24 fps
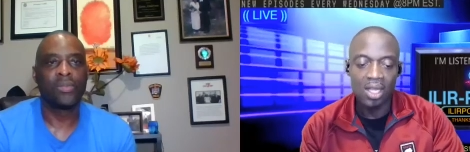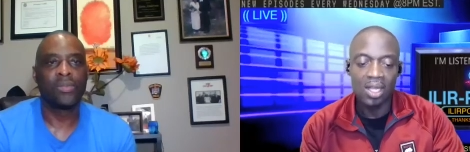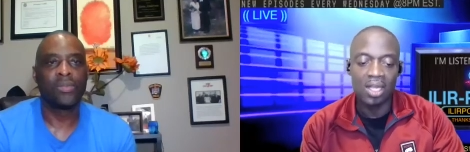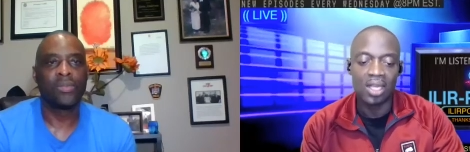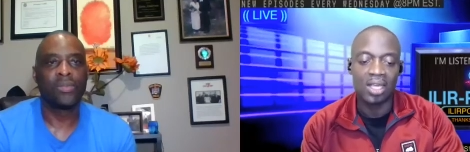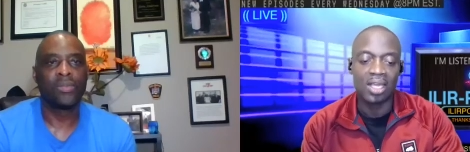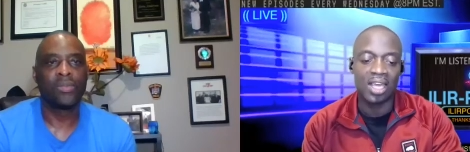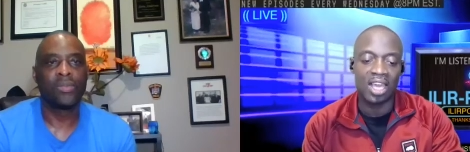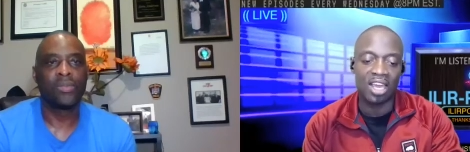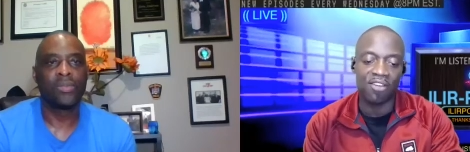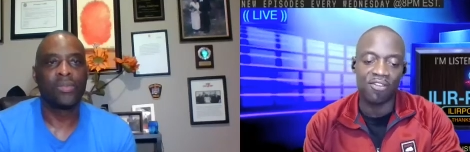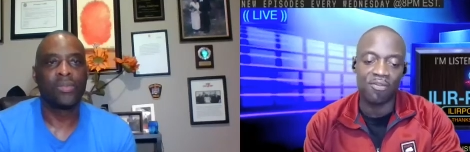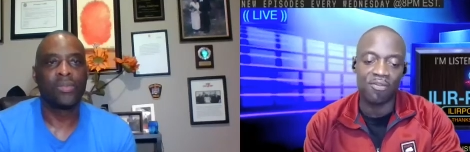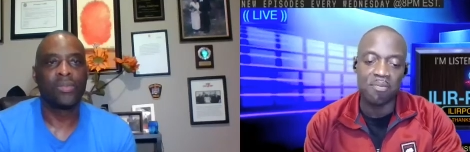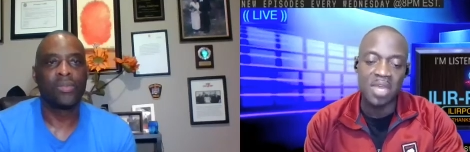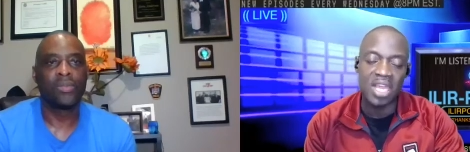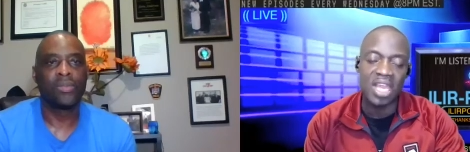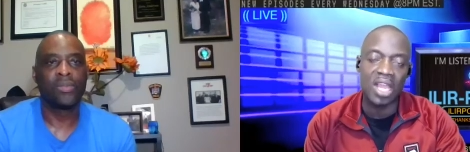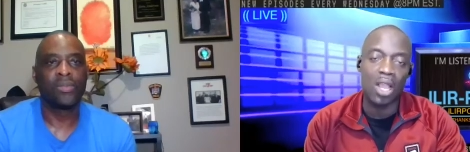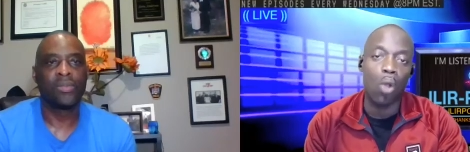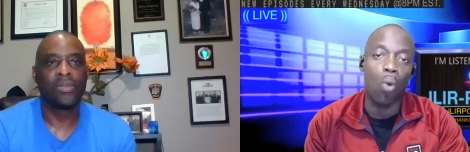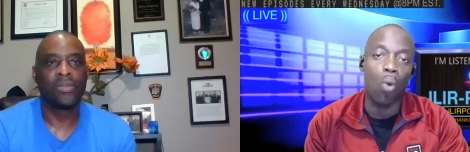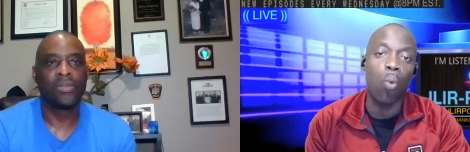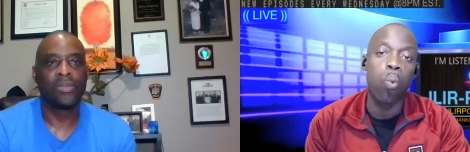Speaker 1: give
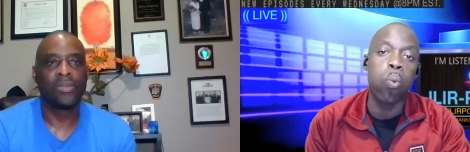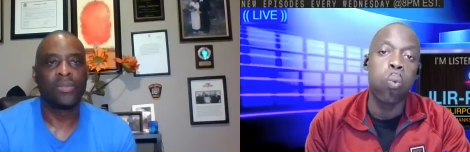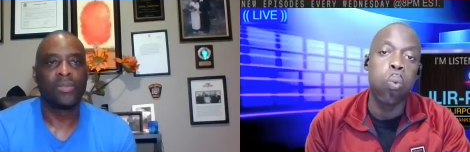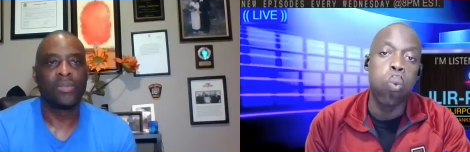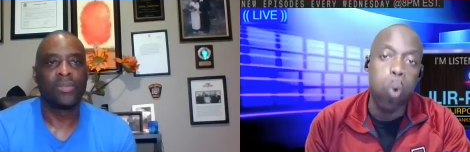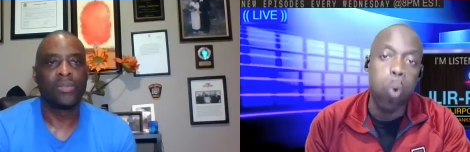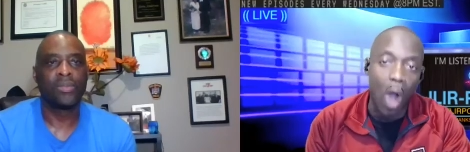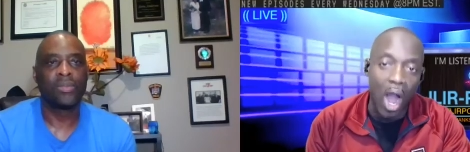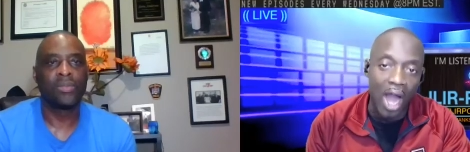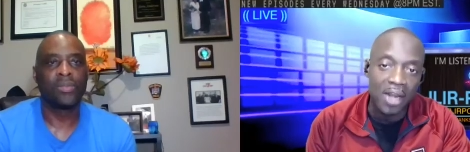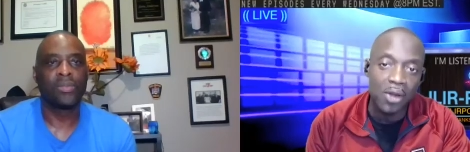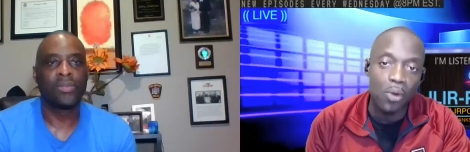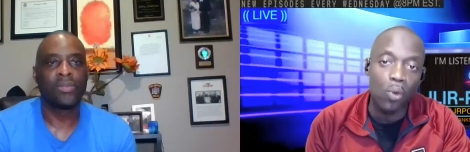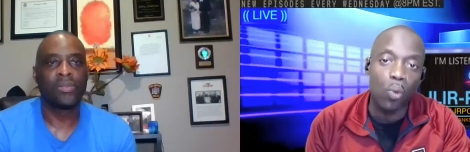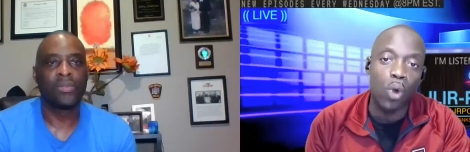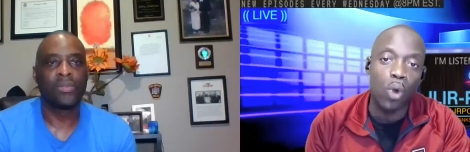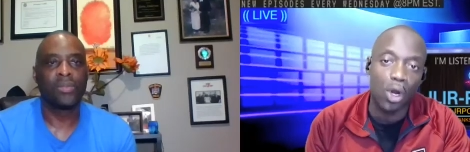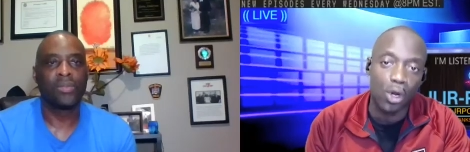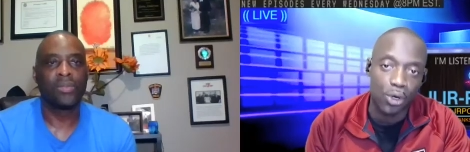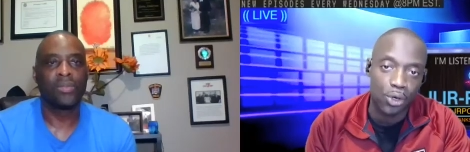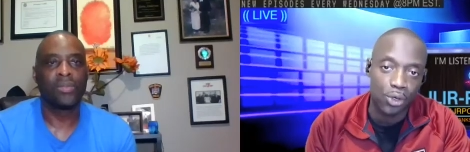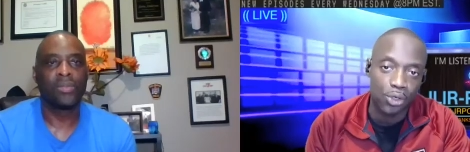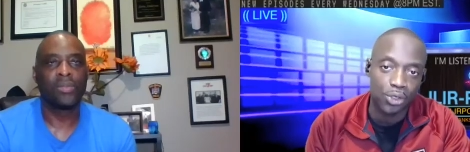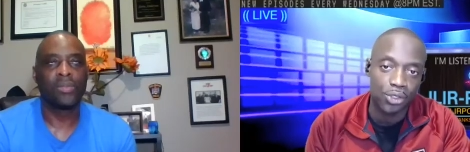me one
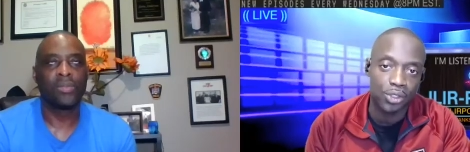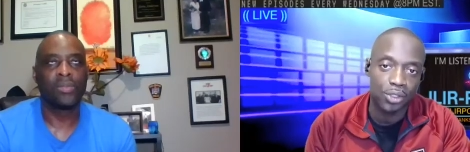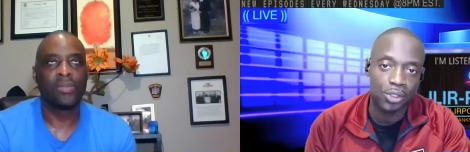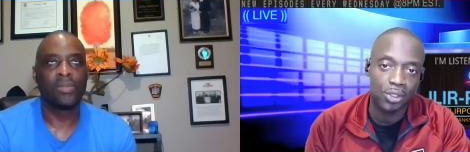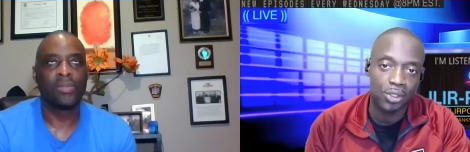word